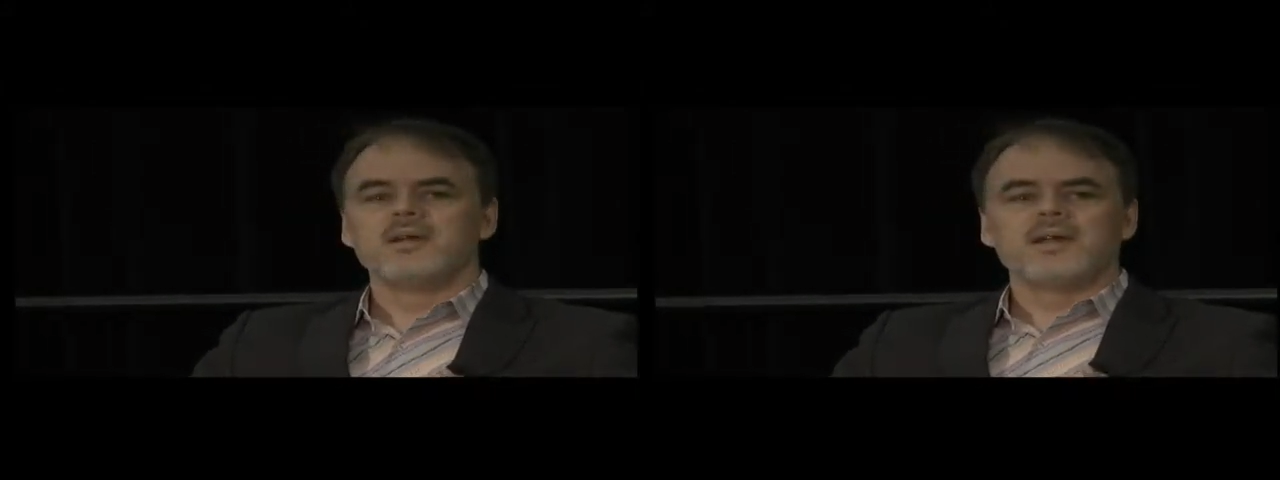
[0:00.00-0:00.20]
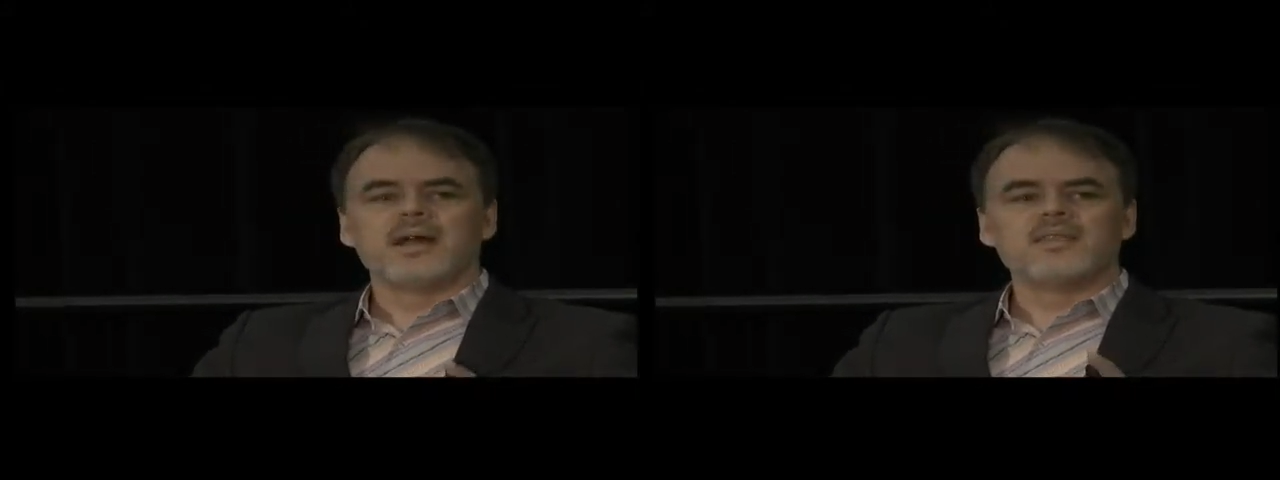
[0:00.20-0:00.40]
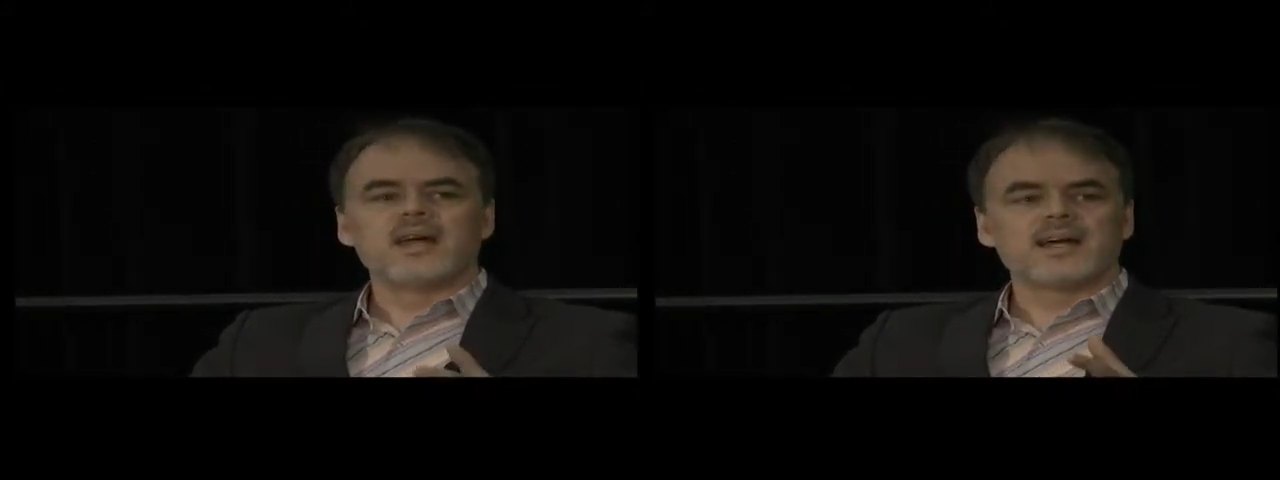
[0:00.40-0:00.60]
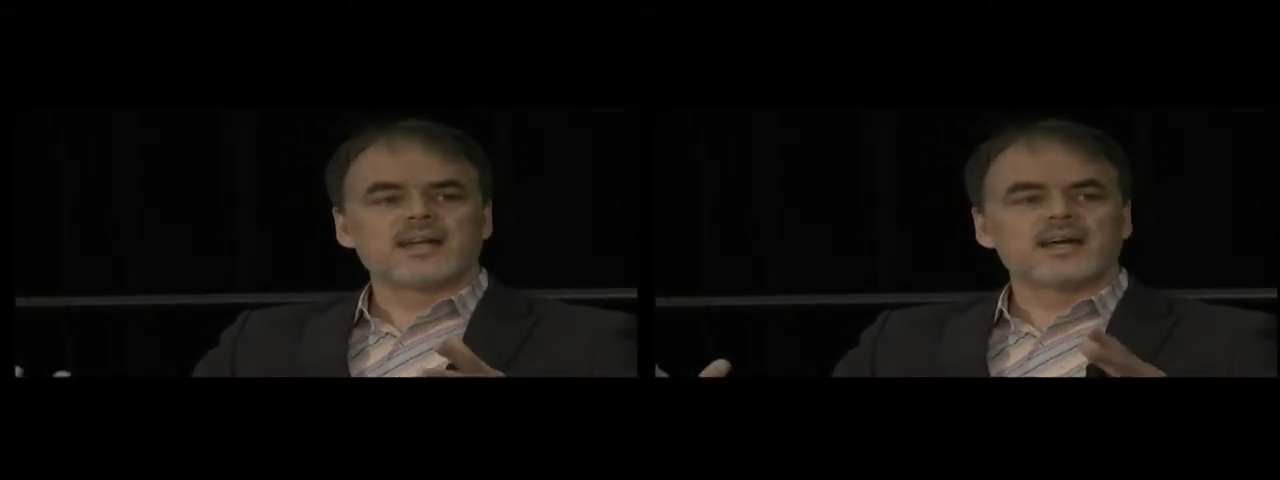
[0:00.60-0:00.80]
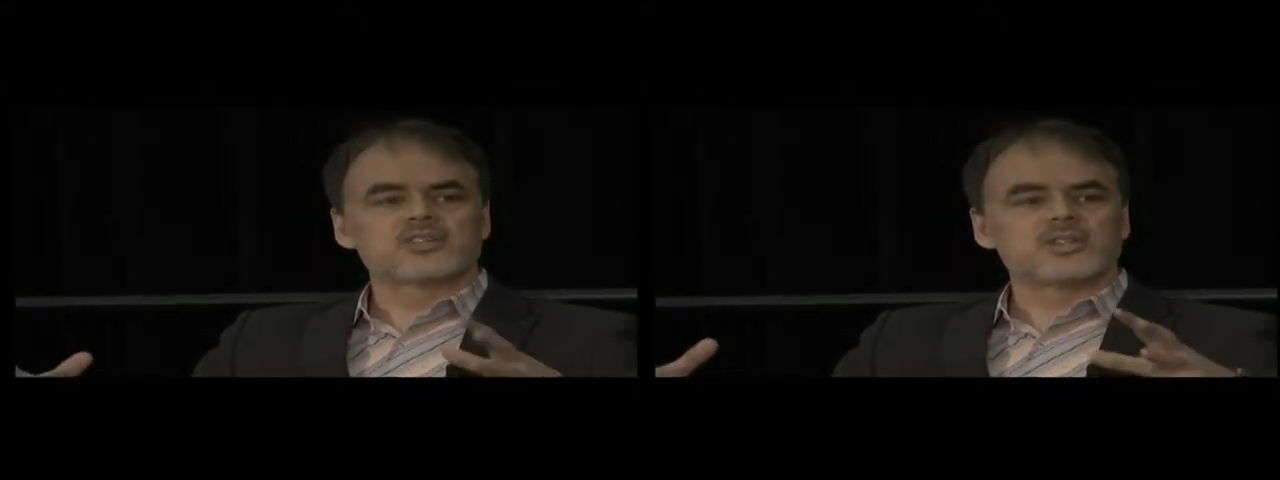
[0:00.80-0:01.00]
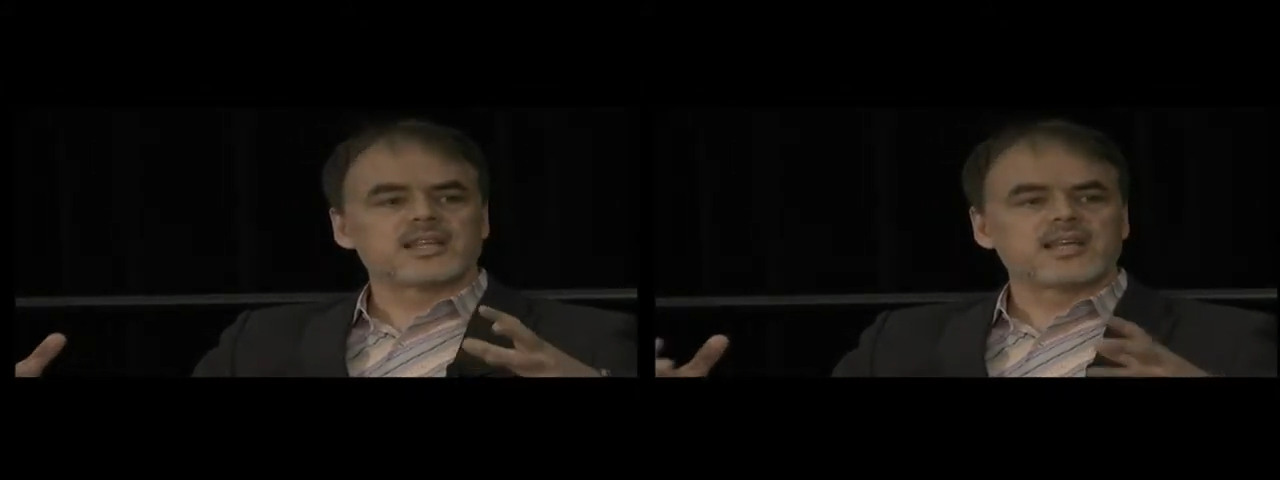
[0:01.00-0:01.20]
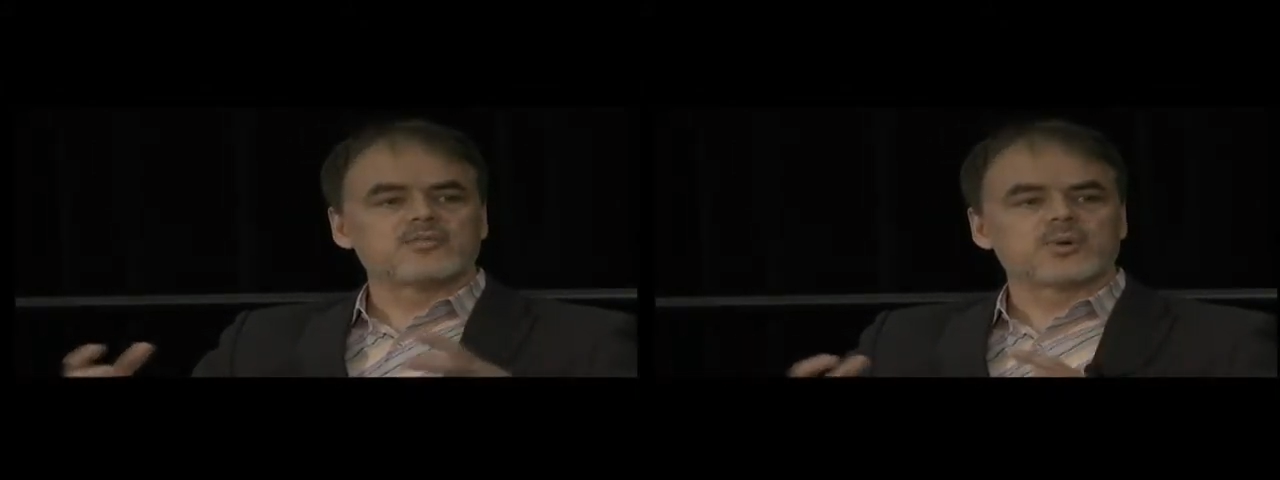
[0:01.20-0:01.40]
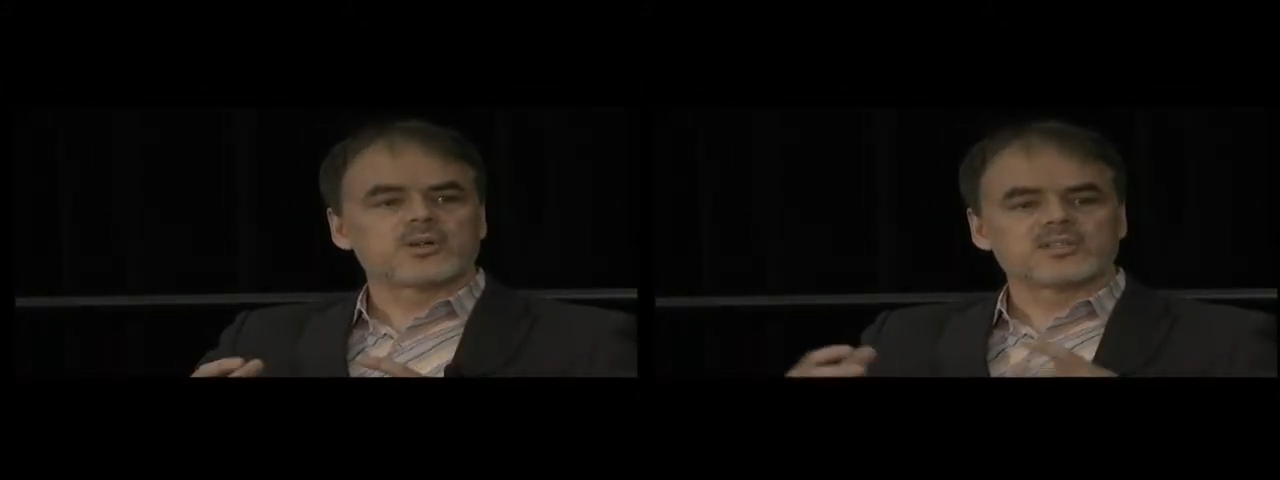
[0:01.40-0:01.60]
And that actually
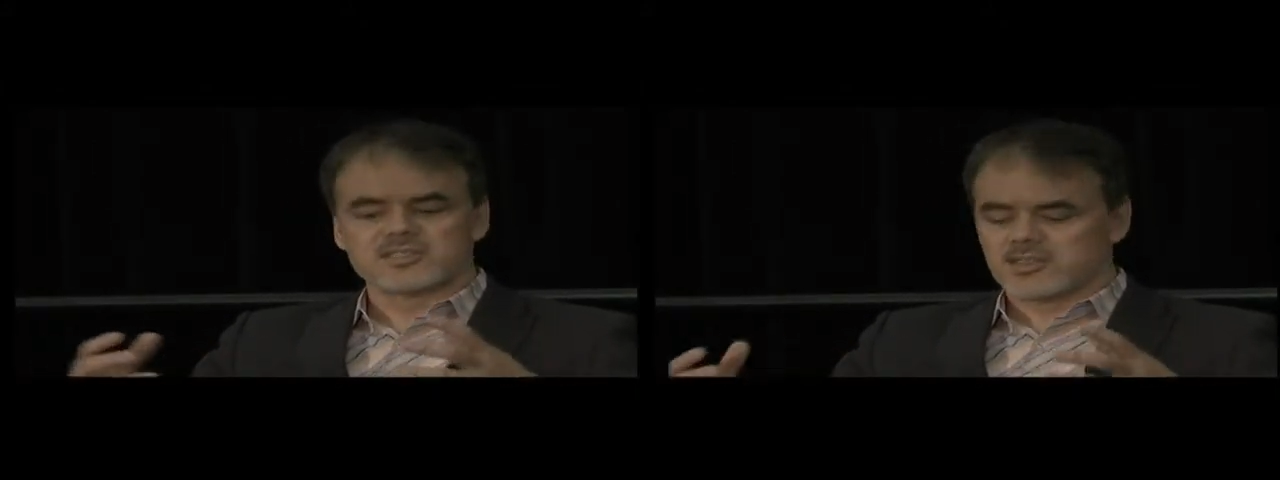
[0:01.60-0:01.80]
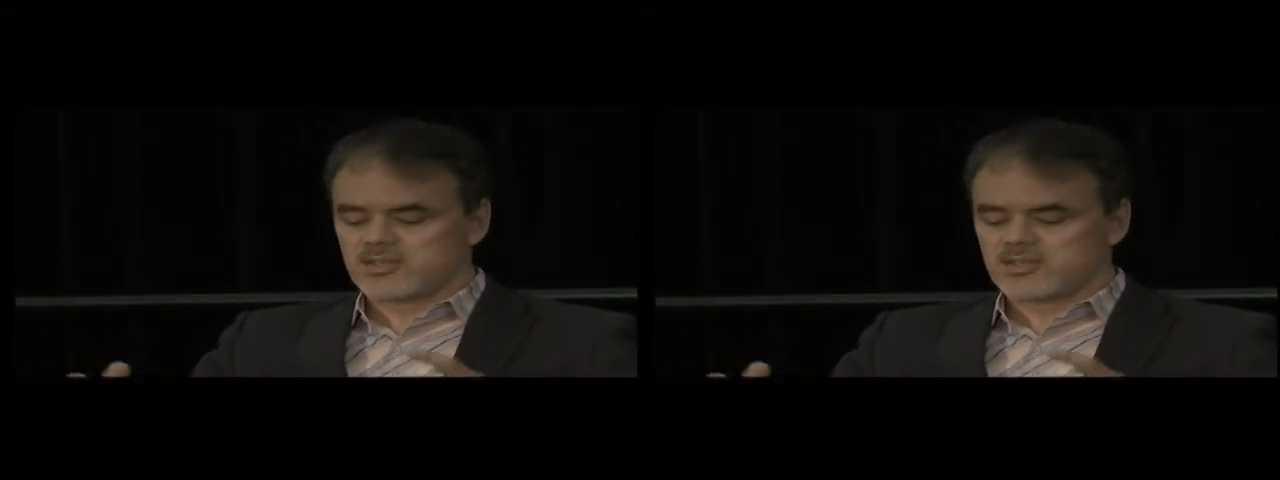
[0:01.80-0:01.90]
gave workers a,